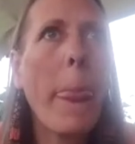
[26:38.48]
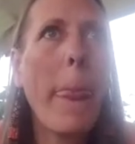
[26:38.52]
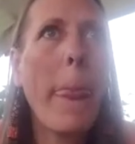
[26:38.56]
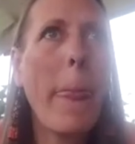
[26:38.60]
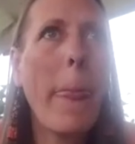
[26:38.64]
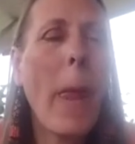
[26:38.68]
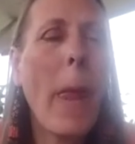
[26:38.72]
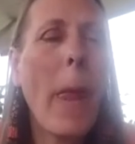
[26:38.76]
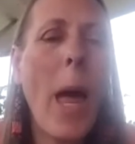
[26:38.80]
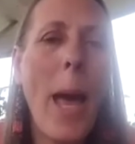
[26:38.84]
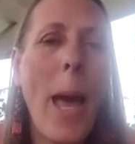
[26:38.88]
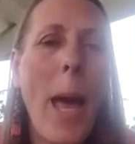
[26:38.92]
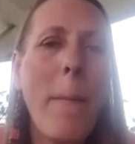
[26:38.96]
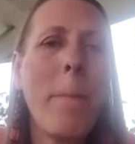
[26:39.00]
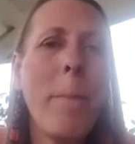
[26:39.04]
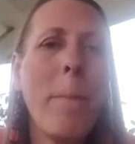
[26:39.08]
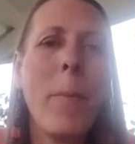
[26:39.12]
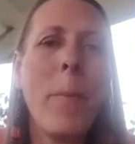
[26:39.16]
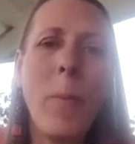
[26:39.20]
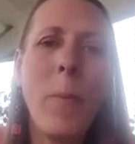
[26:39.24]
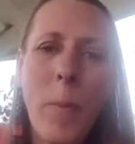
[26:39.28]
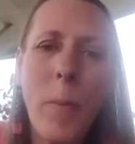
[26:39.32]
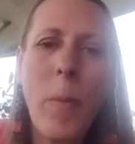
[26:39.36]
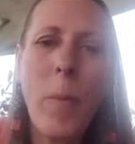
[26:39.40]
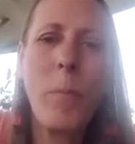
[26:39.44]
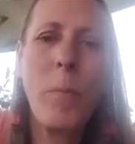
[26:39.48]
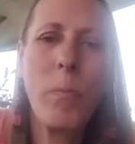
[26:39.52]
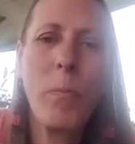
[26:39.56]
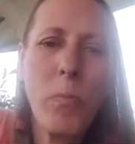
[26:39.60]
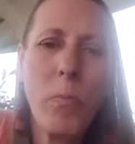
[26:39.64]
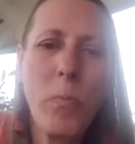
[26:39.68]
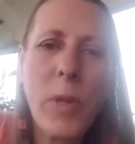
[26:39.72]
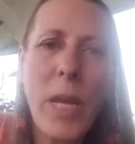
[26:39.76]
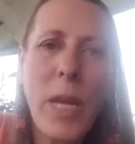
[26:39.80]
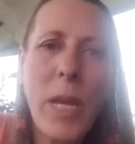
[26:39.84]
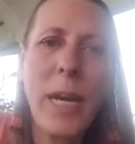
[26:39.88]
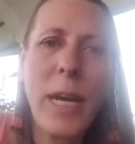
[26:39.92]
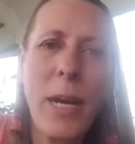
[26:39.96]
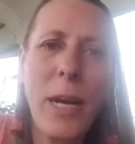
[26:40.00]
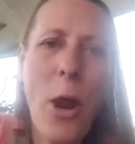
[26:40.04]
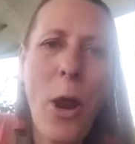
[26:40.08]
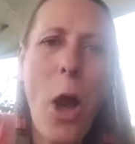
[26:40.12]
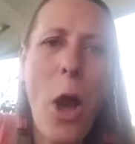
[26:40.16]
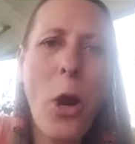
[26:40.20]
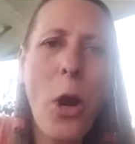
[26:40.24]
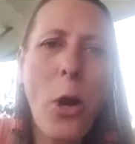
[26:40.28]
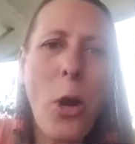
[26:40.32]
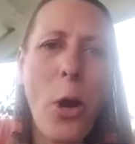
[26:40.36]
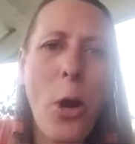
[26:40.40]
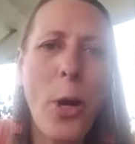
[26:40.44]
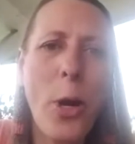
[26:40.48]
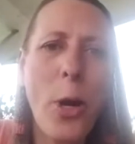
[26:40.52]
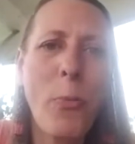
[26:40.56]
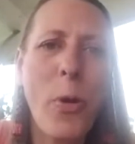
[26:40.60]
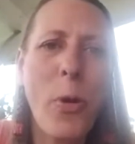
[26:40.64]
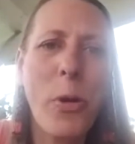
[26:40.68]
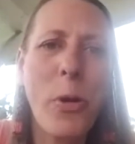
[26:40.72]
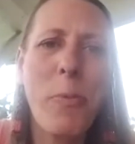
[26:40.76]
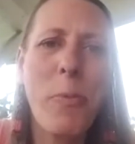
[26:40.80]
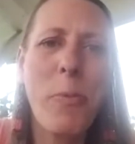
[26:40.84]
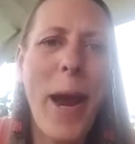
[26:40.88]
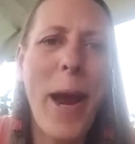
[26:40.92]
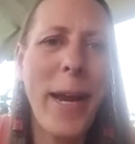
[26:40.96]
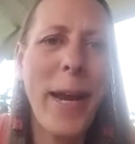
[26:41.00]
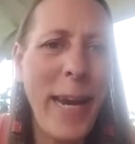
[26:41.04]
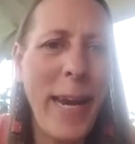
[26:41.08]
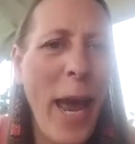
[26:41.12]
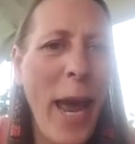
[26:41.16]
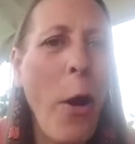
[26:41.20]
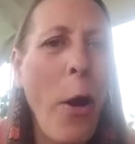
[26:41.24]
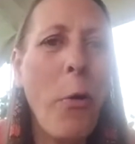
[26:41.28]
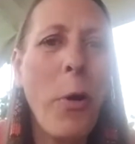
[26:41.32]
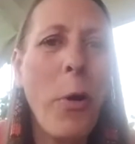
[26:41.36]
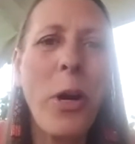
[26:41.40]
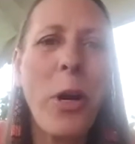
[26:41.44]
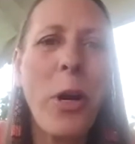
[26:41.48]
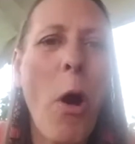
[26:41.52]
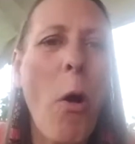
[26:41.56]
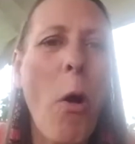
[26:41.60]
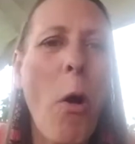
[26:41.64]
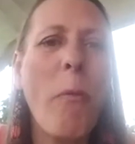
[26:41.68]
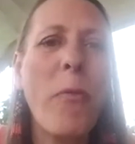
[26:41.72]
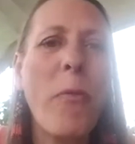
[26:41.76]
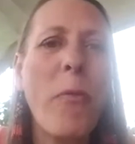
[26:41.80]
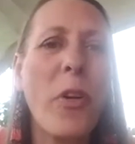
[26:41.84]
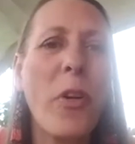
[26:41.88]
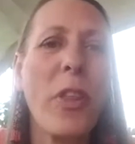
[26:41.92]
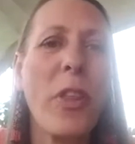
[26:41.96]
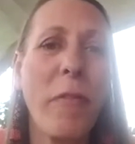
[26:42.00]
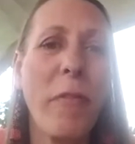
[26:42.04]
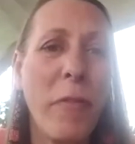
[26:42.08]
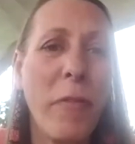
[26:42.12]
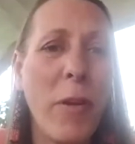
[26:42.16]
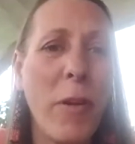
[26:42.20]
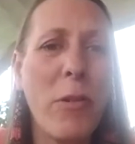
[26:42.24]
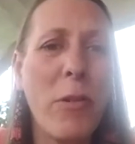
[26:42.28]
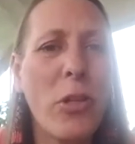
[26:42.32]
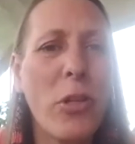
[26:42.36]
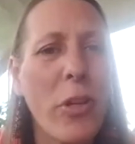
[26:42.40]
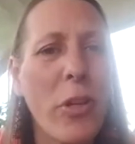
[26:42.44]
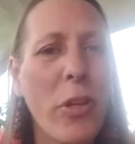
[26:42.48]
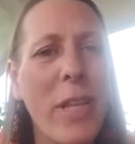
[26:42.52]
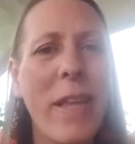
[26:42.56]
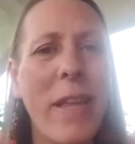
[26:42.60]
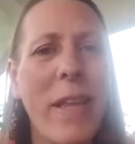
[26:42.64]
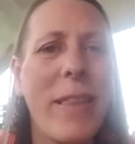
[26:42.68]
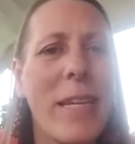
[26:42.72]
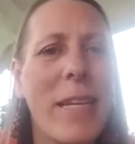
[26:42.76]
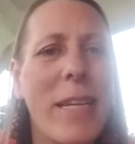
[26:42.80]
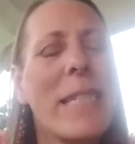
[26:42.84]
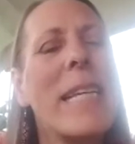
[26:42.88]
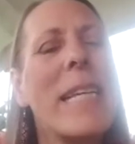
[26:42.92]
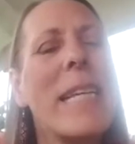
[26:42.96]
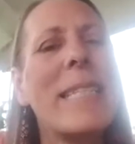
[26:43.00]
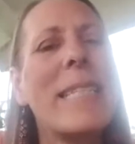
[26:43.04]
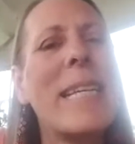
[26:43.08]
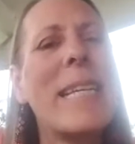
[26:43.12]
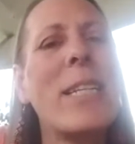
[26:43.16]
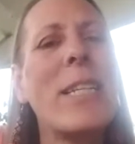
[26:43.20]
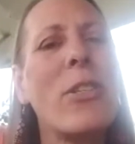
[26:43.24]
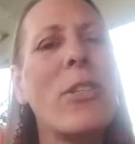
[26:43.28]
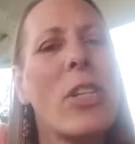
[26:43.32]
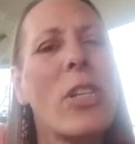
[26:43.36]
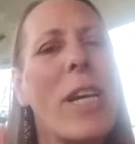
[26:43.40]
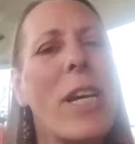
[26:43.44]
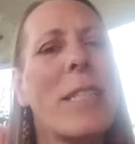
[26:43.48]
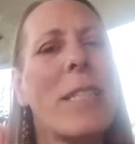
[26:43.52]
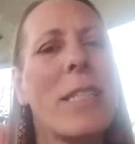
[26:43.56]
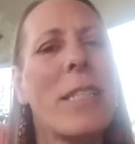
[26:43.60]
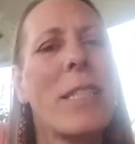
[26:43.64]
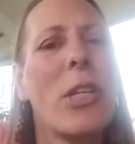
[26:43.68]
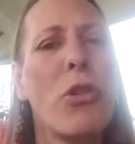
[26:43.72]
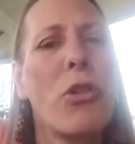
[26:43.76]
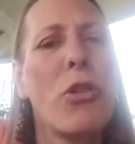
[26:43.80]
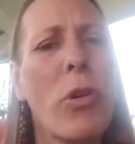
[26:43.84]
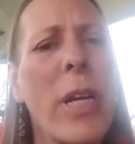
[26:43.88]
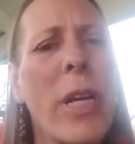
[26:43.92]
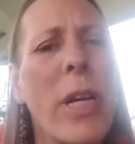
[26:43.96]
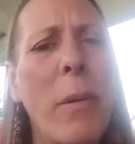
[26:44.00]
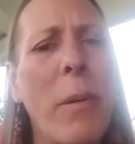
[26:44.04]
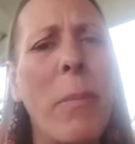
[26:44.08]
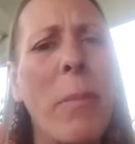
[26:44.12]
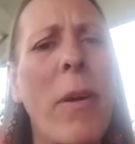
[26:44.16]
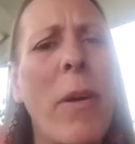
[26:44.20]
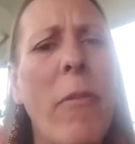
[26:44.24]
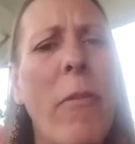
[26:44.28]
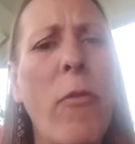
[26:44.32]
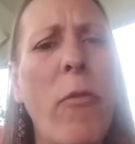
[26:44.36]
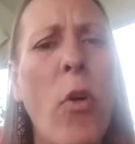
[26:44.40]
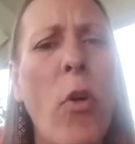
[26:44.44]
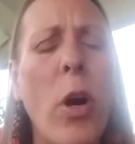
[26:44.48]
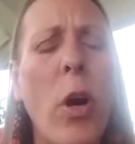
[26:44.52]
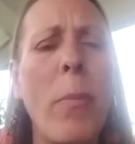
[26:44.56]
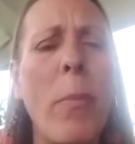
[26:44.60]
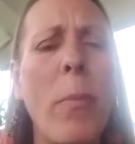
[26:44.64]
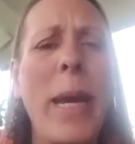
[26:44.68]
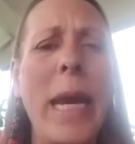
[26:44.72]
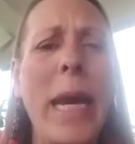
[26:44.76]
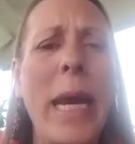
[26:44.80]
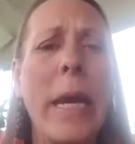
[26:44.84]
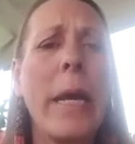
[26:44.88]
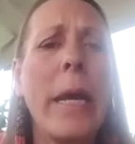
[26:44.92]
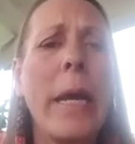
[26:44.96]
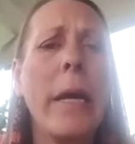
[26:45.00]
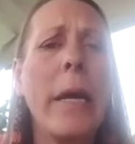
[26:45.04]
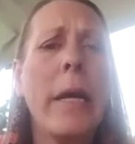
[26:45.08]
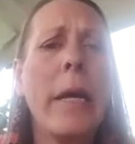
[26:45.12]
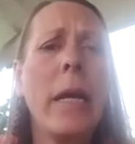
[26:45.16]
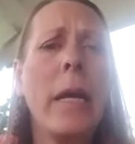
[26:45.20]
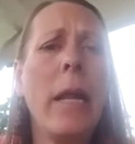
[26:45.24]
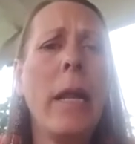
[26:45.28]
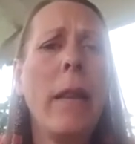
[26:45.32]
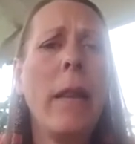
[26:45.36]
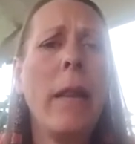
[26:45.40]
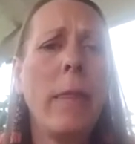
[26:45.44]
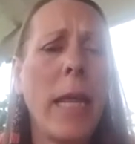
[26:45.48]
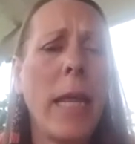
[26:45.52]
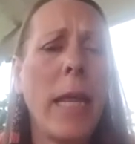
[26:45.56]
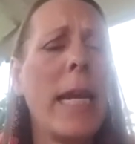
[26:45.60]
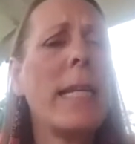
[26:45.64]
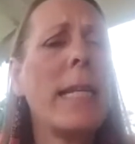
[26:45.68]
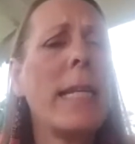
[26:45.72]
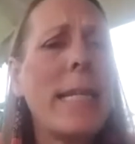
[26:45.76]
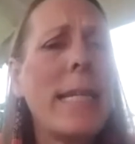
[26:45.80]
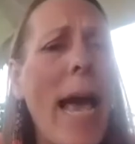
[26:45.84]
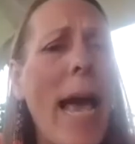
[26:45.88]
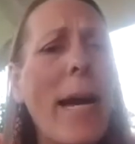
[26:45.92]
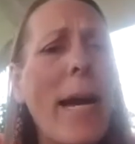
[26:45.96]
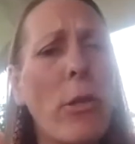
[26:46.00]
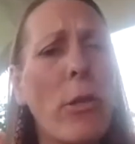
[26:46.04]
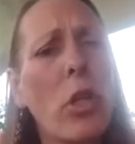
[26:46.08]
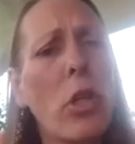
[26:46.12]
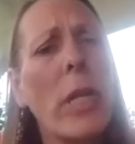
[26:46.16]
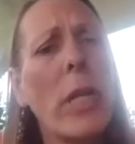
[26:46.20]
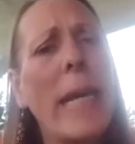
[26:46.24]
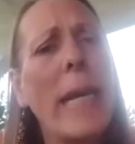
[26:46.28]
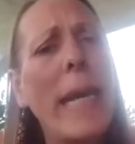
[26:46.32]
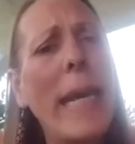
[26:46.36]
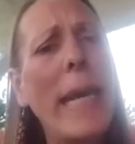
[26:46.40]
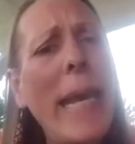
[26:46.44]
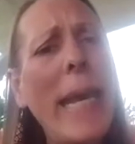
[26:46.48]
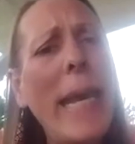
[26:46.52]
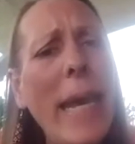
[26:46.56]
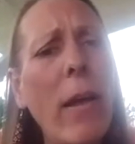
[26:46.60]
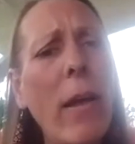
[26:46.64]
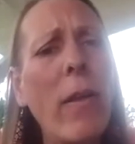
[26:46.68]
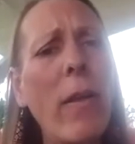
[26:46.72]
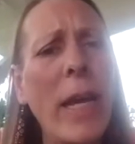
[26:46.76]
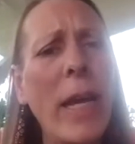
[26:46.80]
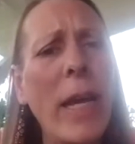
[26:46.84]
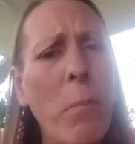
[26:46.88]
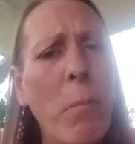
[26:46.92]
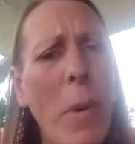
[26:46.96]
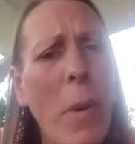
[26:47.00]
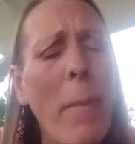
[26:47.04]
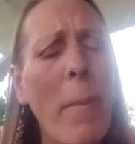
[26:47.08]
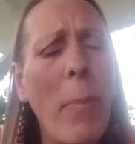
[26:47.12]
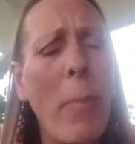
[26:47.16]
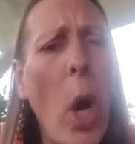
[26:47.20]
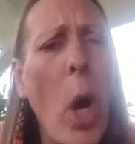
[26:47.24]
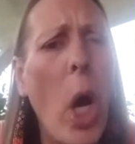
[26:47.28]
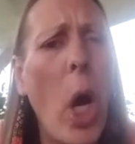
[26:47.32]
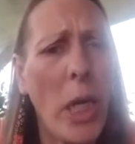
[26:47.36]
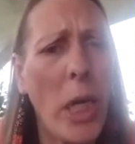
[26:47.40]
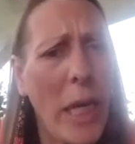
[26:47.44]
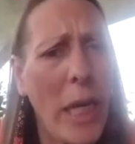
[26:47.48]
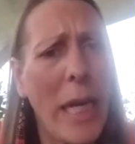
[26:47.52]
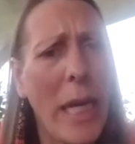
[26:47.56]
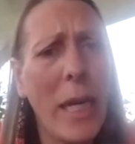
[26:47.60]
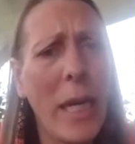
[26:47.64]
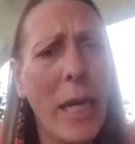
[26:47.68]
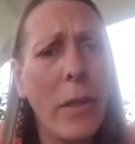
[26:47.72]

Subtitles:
I'm going to knock on wood right now and hope for the future that this isn't just a treatment for me, that it's actually healing my body.